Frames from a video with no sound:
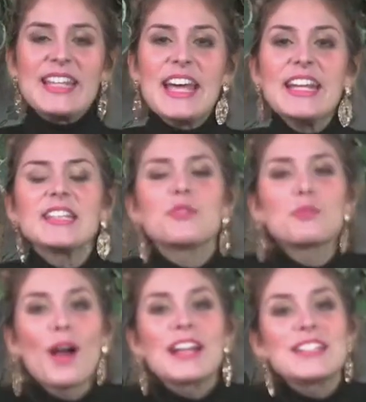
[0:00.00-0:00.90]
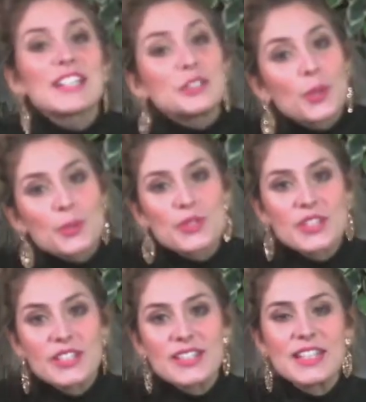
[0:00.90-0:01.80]
Getting the right
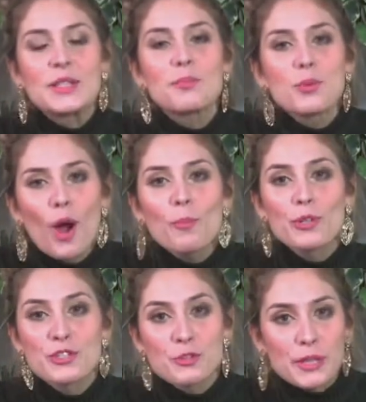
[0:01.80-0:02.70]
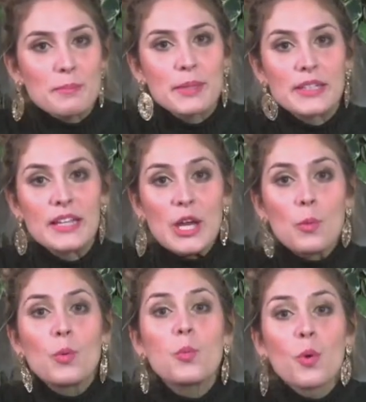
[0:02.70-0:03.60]
diagnosis and the proper treatment
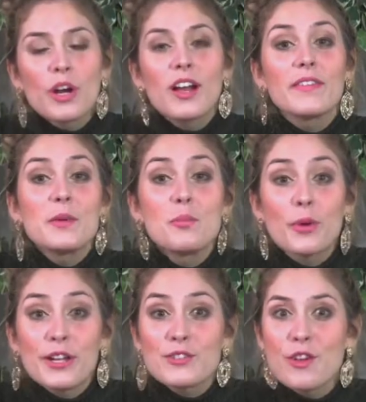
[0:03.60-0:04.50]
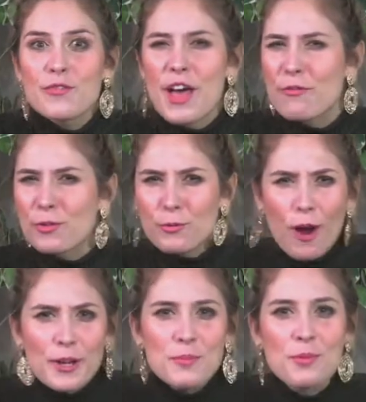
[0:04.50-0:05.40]
will work on the brakes of that
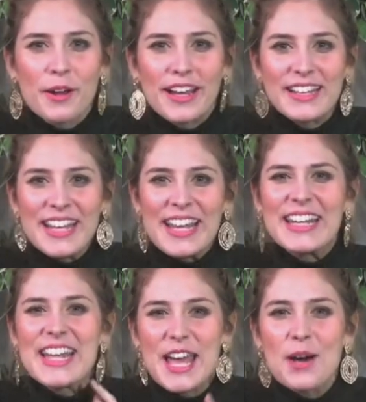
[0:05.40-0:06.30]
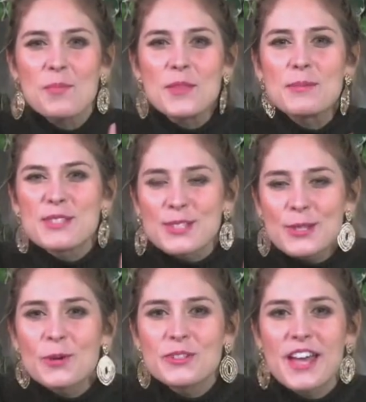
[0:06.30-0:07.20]
Ferrari brain and help them
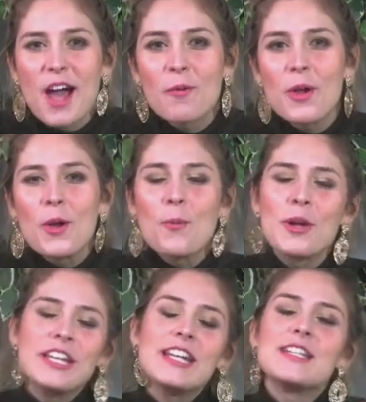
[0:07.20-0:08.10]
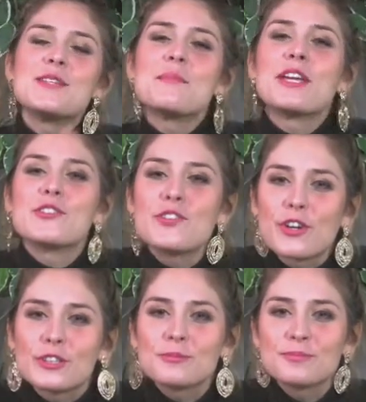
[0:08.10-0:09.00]
slow down when they need to make a
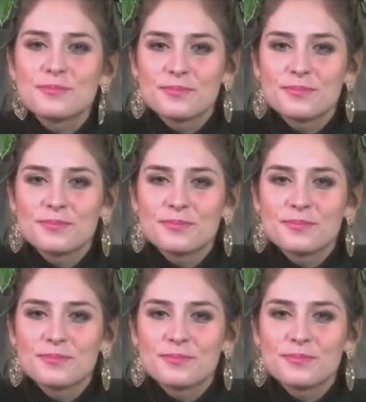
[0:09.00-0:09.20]
turn.